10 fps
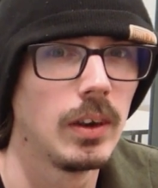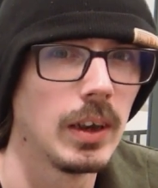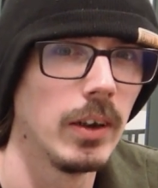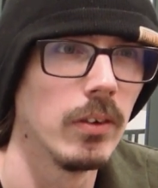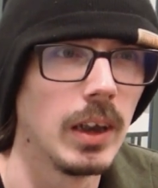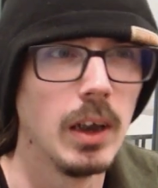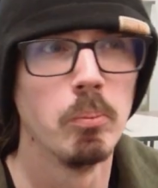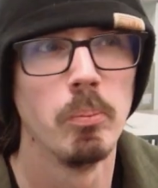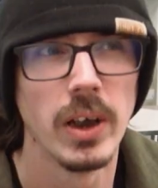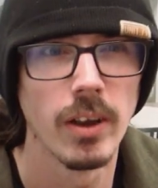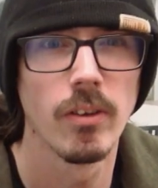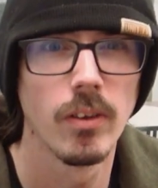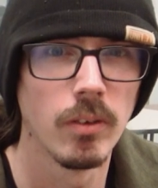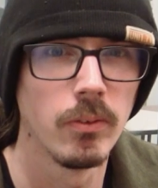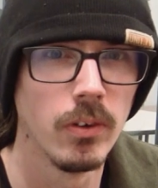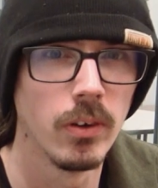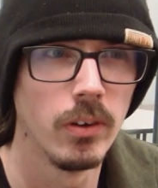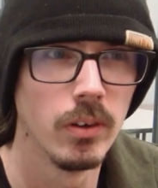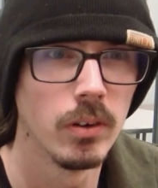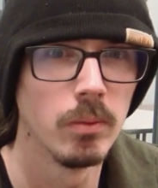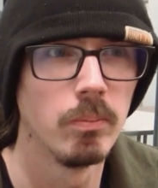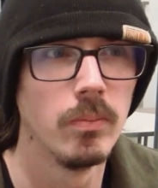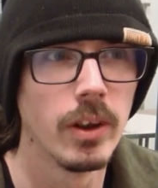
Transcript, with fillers: kind of came past after the,